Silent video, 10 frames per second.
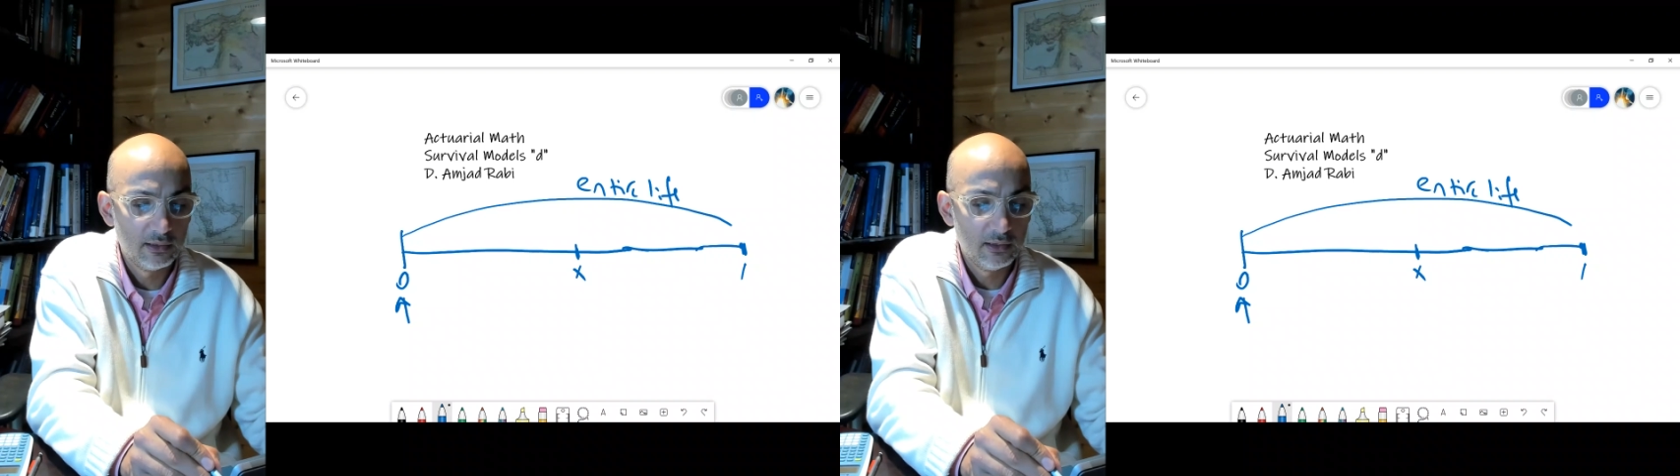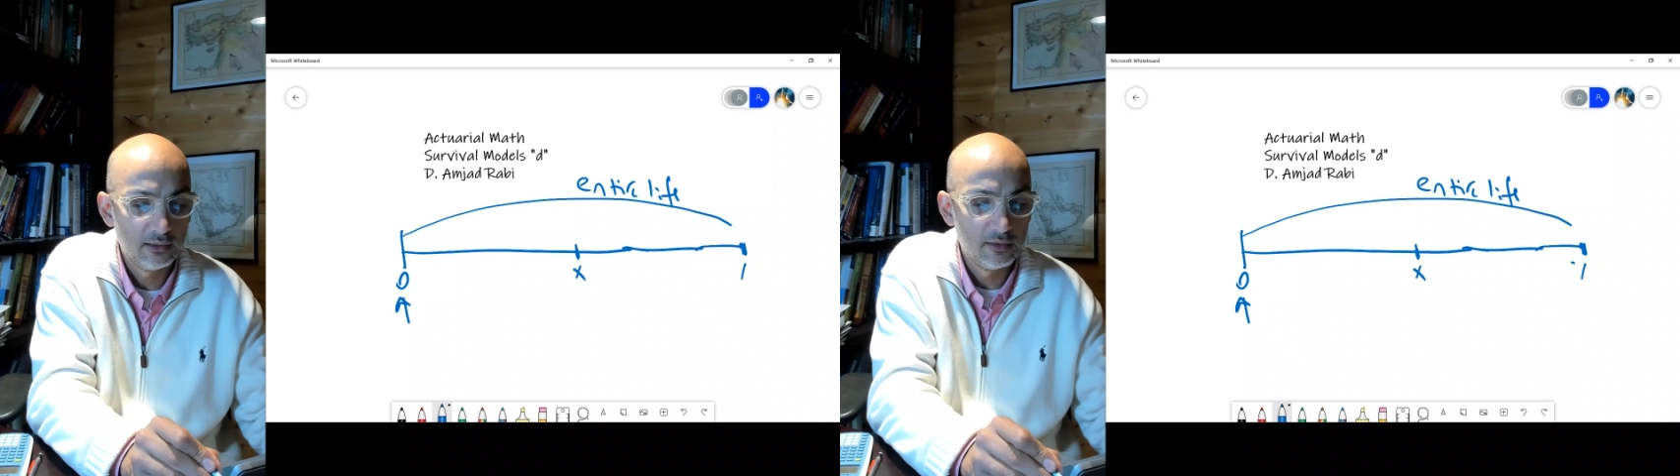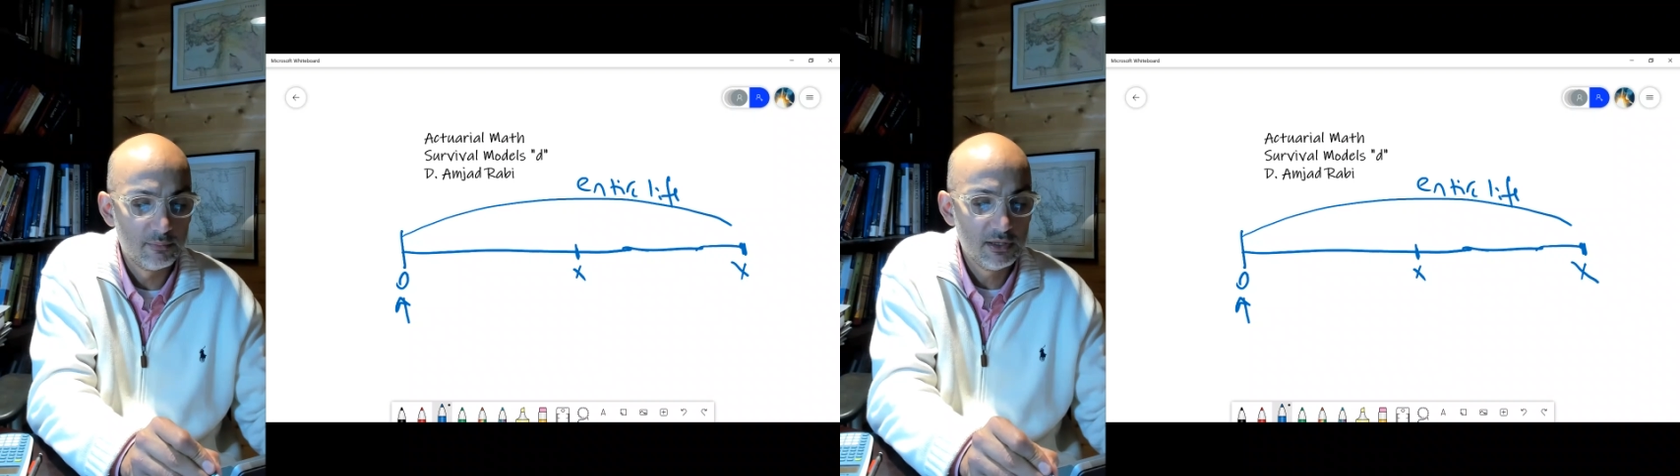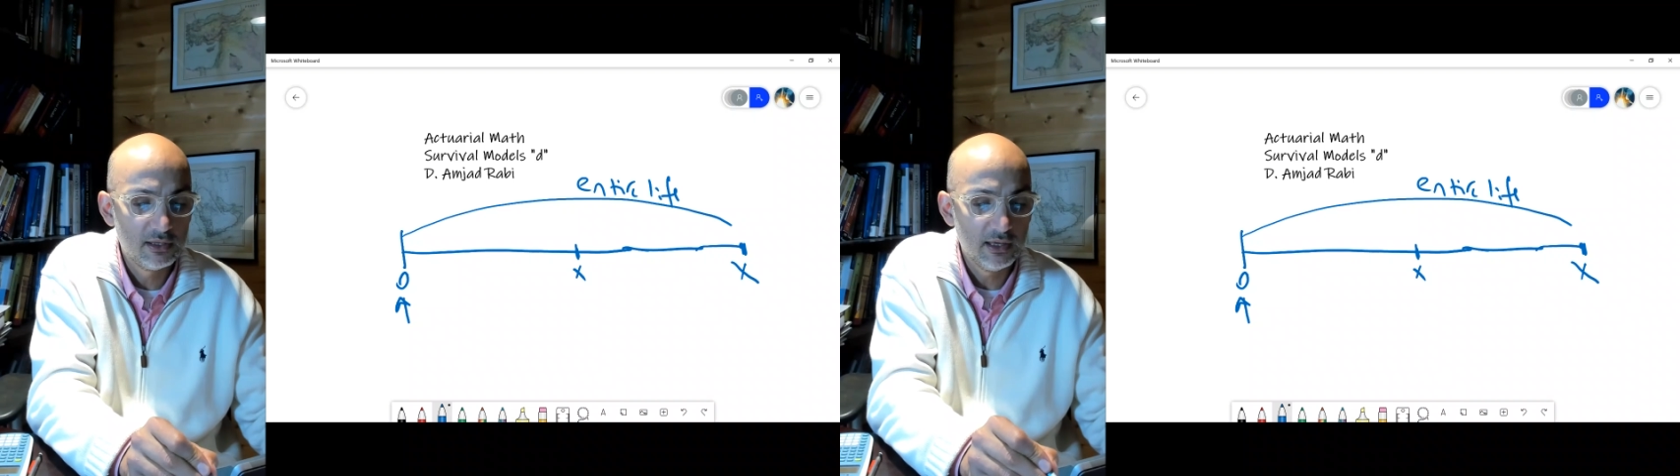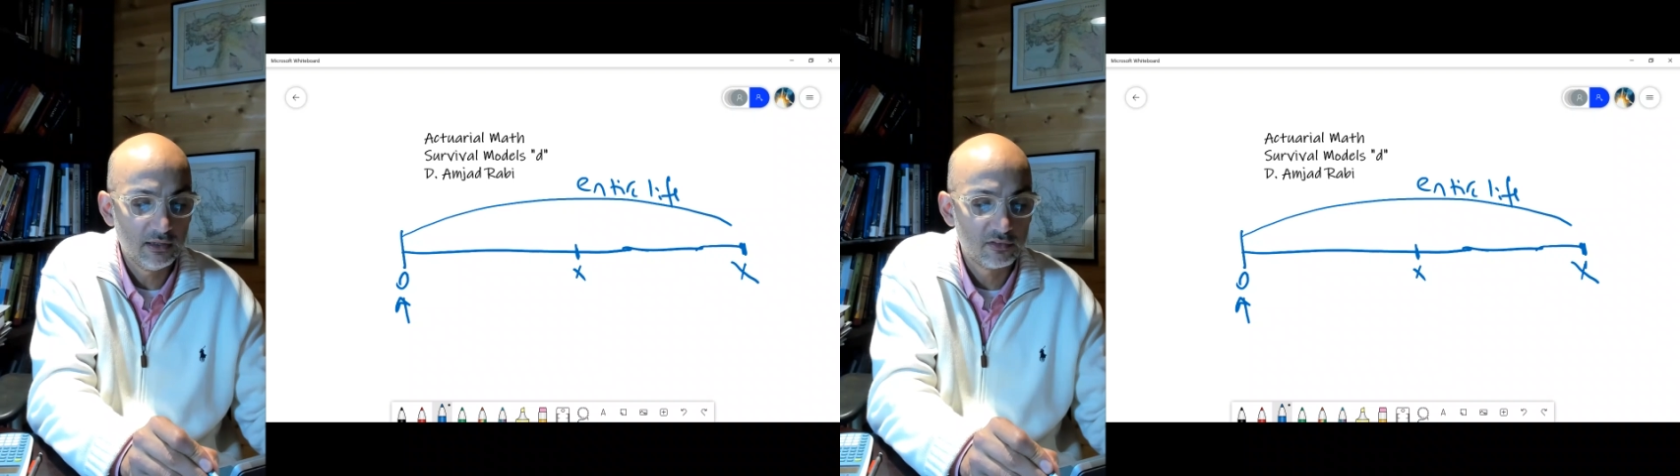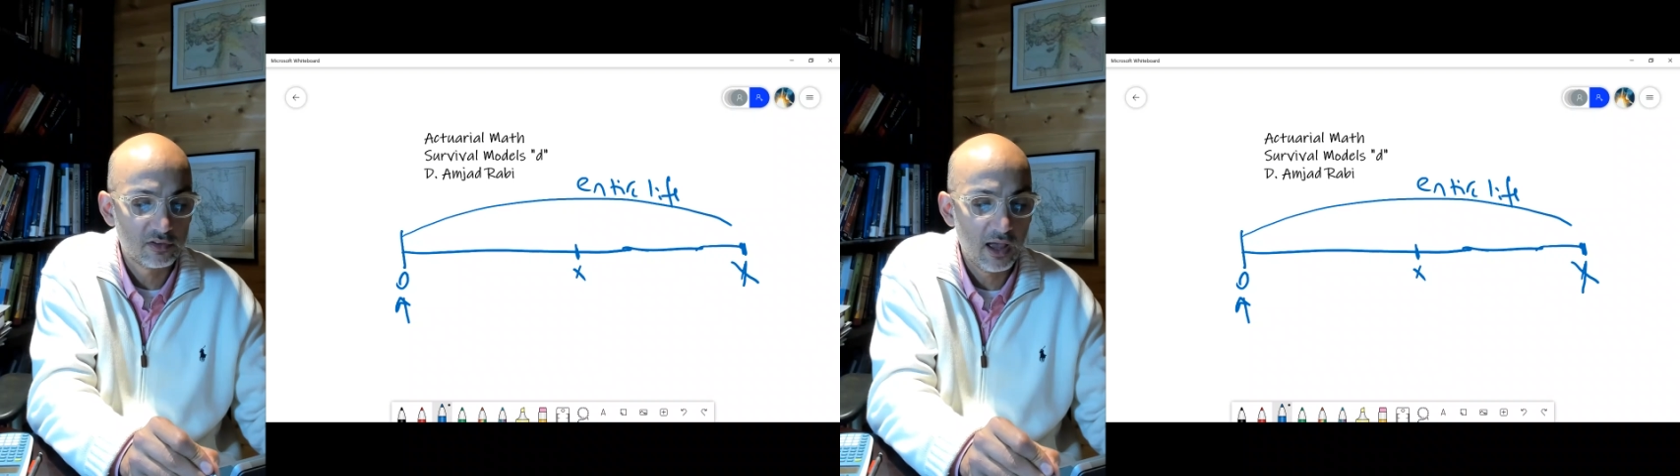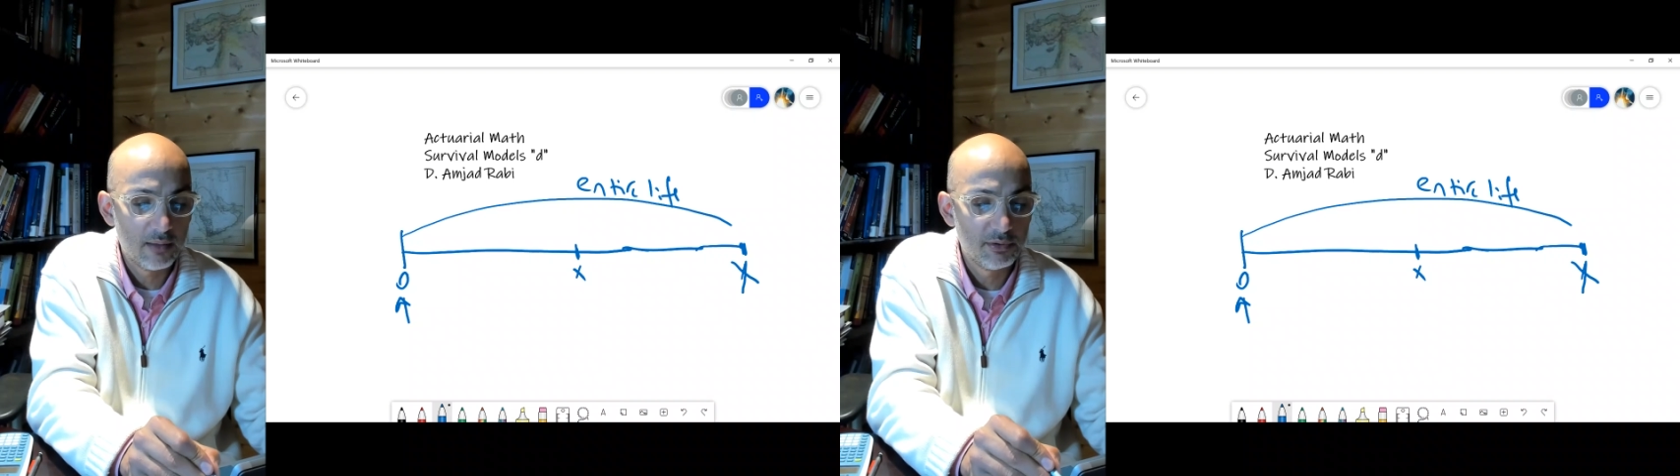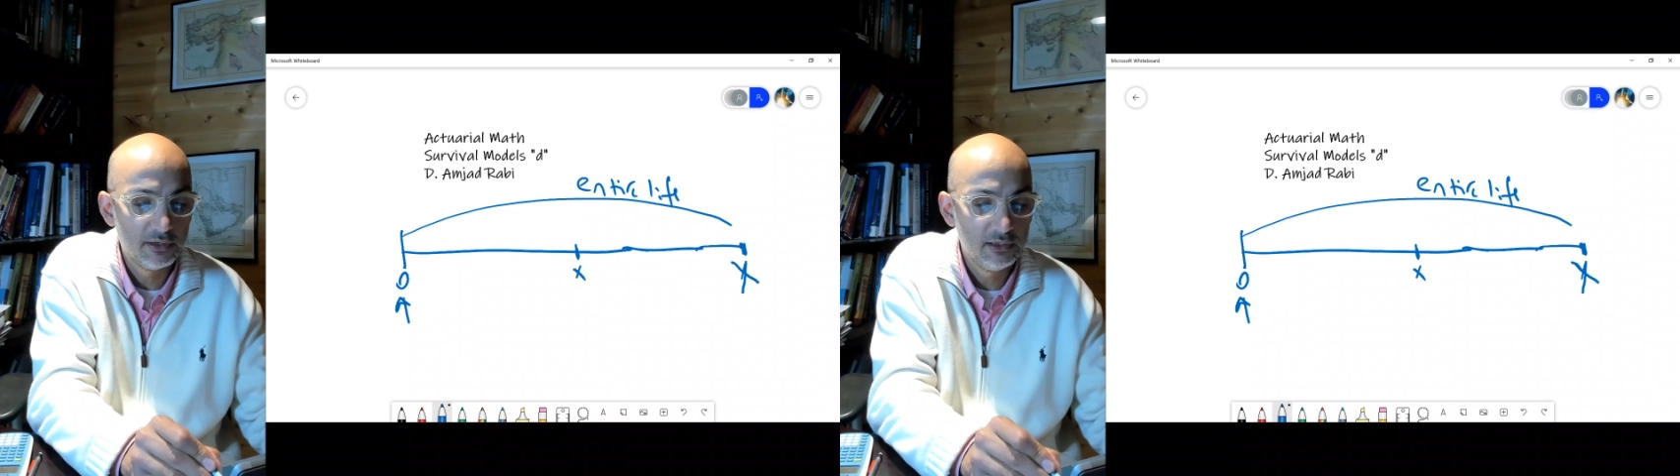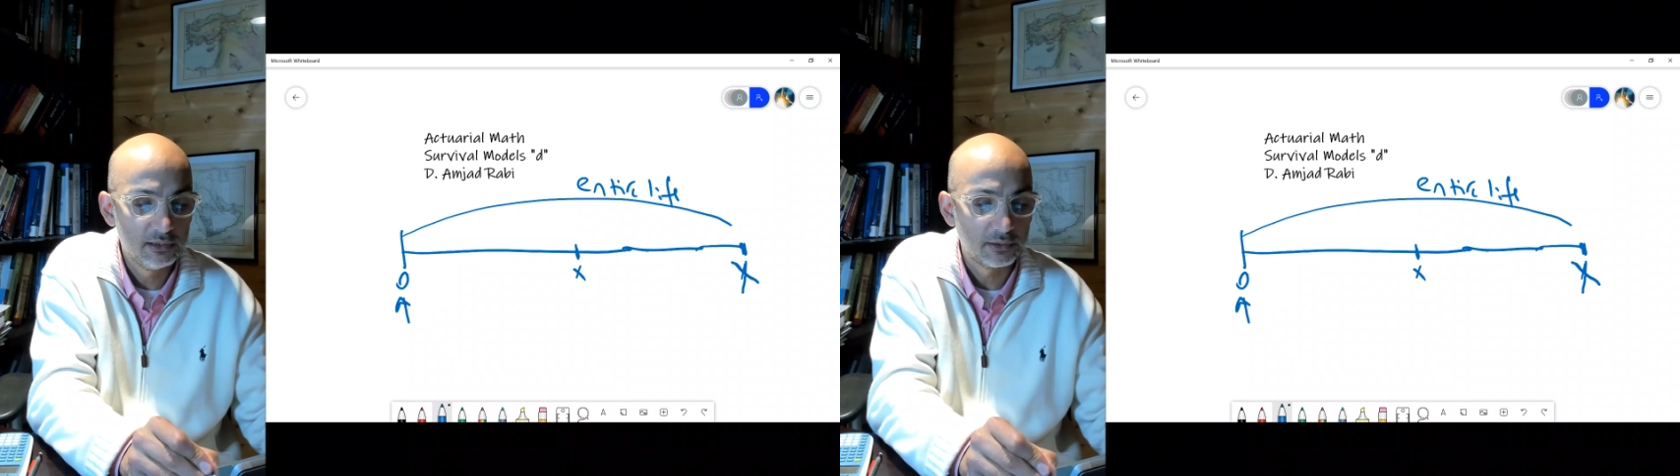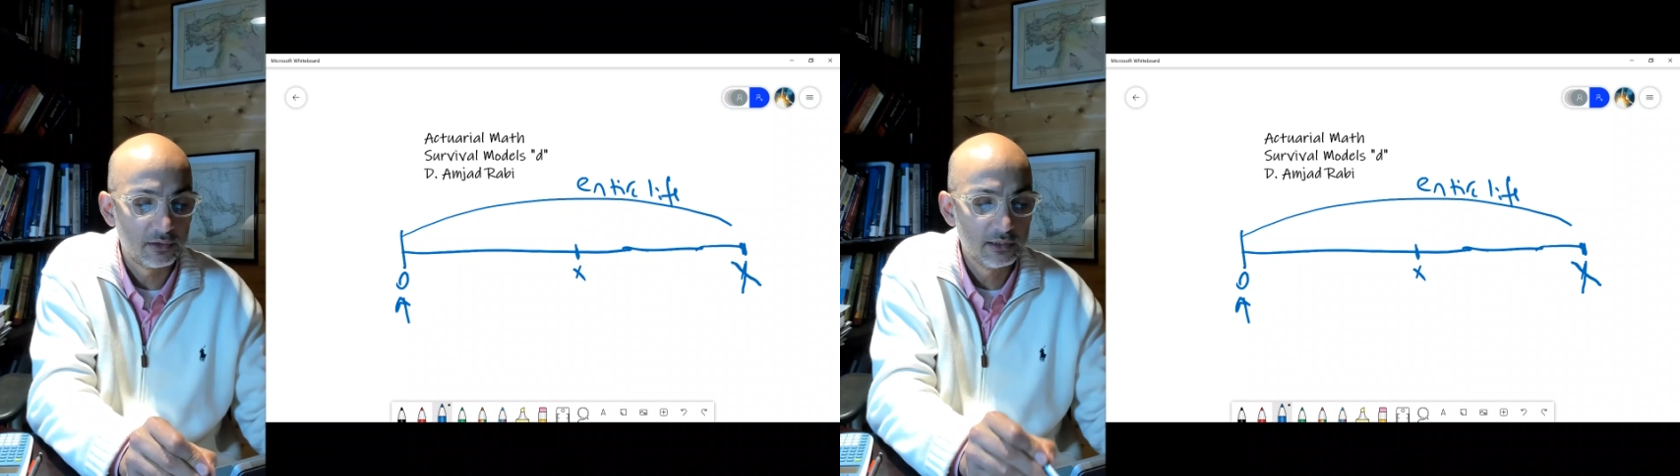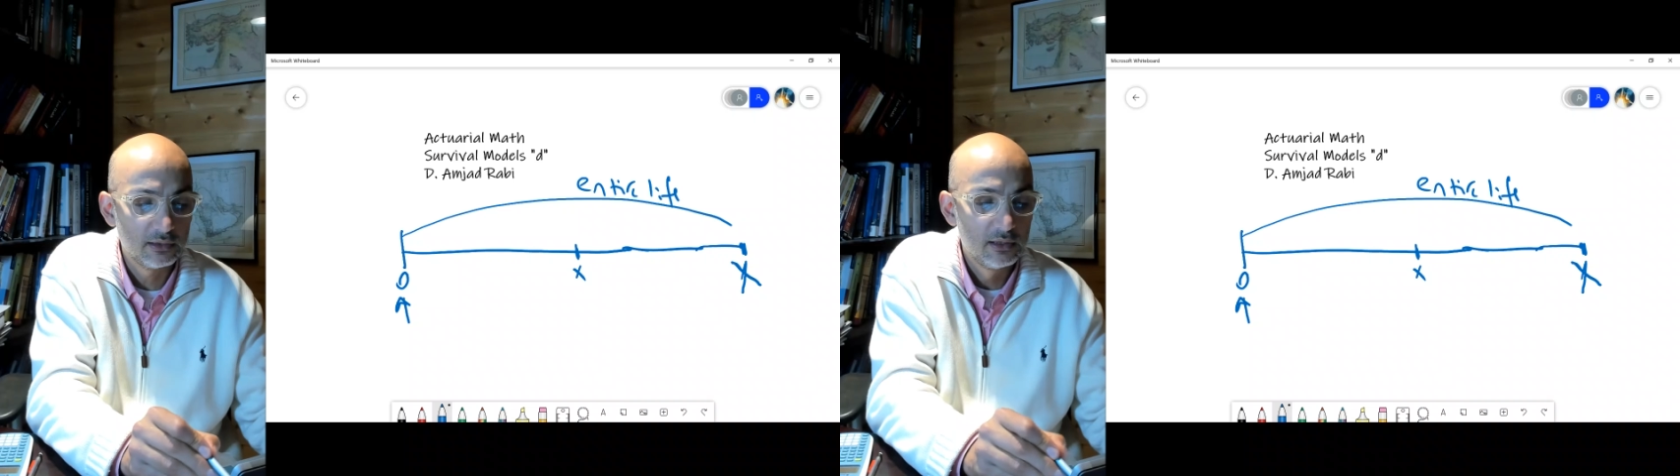The big X happen here, right?